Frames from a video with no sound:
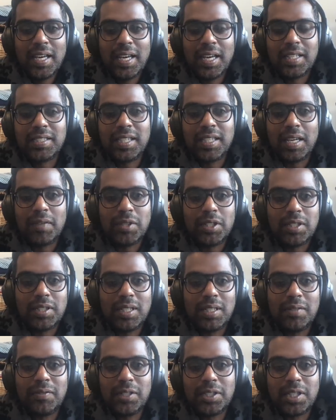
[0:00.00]
Except the
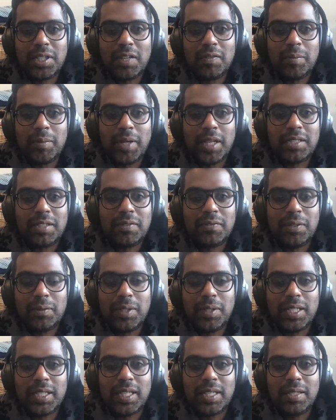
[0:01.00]
delivery driver makes you feel
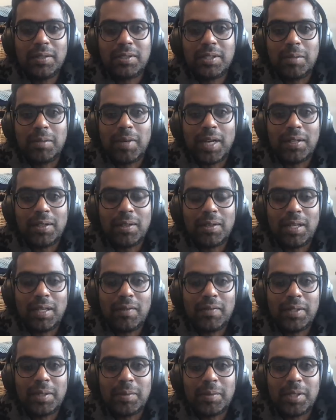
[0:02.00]
really guilty about not loving them